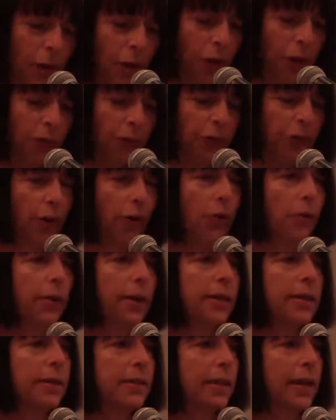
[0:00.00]
also
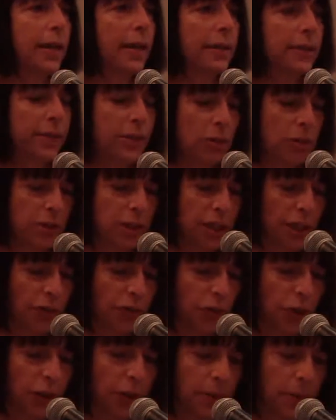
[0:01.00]
in text, there are
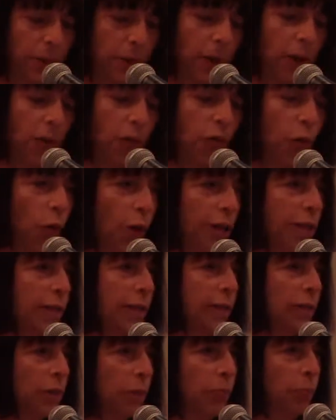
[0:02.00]
different
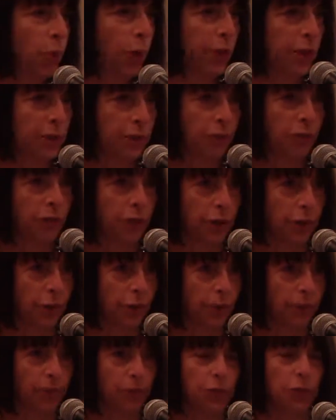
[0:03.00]
voices or points of view.